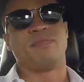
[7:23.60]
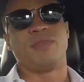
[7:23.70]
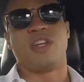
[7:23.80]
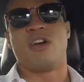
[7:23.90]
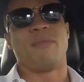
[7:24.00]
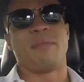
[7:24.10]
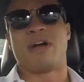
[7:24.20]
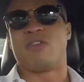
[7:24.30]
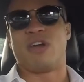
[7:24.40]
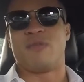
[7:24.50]
You know, I'm
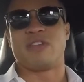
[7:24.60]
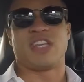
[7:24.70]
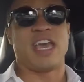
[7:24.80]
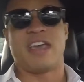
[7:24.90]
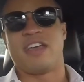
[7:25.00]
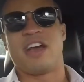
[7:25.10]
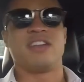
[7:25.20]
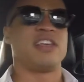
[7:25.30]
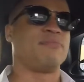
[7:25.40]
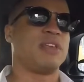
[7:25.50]
not going around saying, hey, you
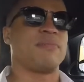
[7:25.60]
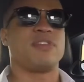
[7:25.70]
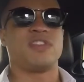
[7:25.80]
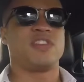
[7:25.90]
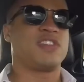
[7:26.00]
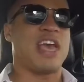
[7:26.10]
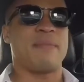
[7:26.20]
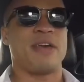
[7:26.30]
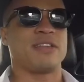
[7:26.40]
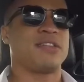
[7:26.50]
guys, hey, yep, this is a
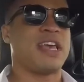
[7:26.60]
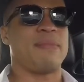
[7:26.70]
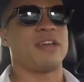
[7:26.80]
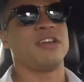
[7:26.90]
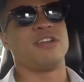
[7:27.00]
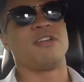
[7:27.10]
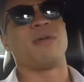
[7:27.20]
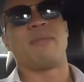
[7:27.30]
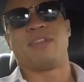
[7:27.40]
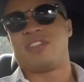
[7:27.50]
Scat Pack. No.
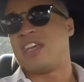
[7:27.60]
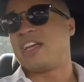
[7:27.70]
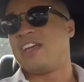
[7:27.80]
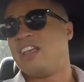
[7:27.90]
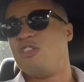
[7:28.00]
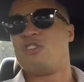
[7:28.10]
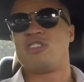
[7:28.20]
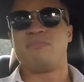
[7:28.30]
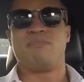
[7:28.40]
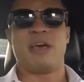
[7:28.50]
I'm just saying it
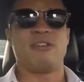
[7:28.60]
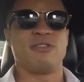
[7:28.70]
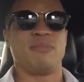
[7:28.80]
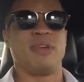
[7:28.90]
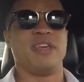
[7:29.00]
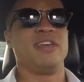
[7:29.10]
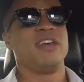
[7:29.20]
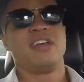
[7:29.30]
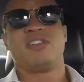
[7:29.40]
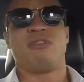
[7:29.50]
looked better to me,
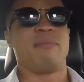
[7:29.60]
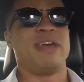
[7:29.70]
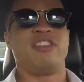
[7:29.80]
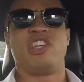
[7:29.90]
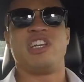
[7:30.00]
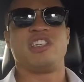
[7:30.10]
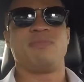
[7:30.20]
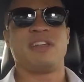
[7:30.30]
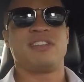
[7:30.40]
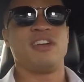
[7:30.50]
so I made the
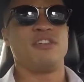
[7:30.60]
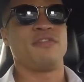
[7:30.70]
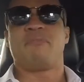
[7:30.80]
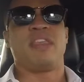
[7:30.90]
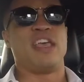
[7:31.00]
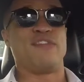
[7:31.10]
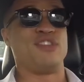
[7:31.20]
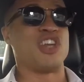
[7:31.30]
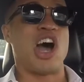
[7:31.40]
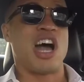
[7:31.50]
changes myself.
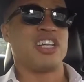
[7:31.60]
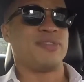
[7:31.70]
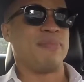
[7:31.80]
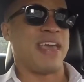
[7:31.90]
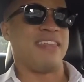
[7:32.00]
If Dodge